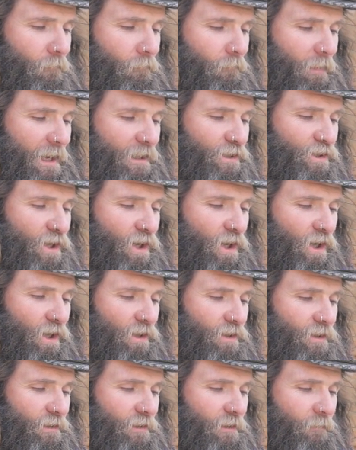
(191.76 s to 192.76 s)
bash
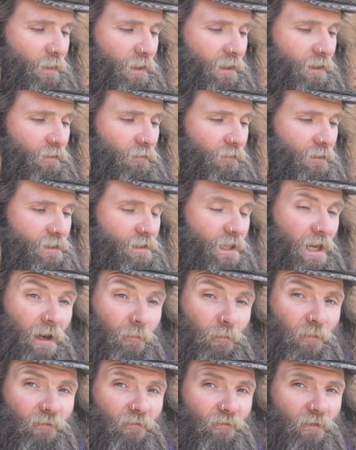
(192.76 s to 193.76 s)
guard depending on the
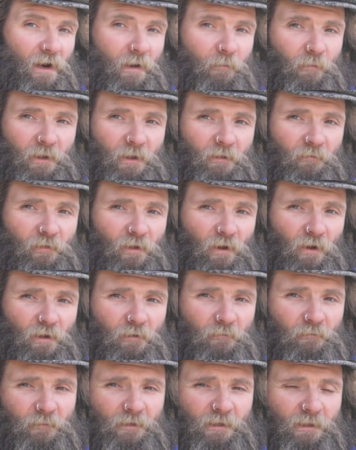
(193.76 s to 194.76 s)
type of frame that you've got.
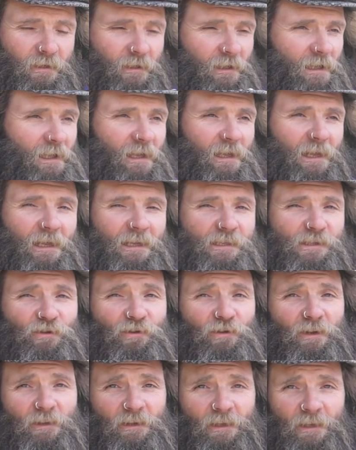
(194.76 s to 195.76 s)
It's
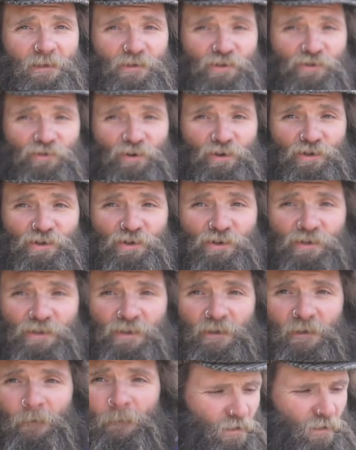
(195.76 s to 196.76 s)
all in the instructions.
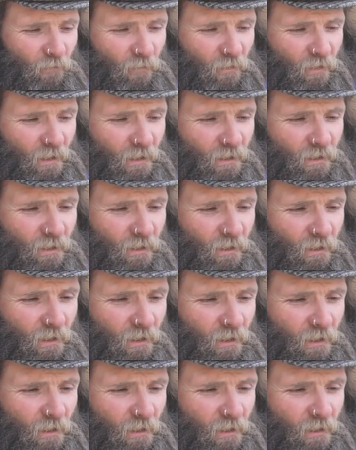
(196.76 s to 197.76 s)
Something
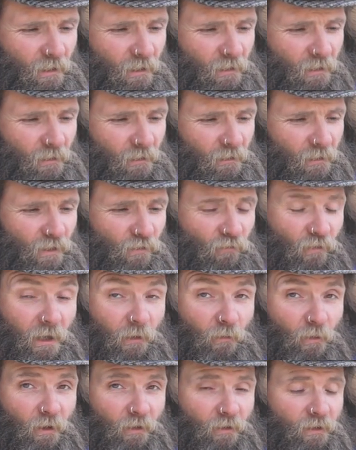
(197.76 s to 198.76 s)
that's
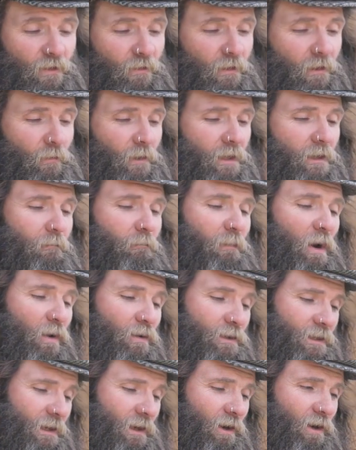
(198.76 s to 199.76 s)
really worth doing when you
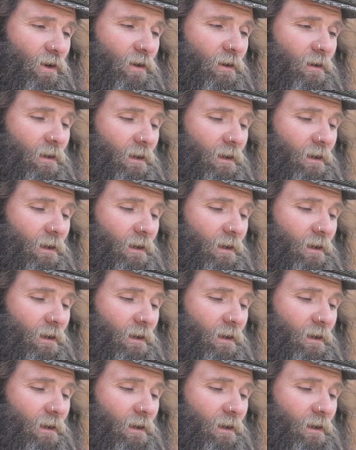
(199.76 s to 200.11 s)
bolt it on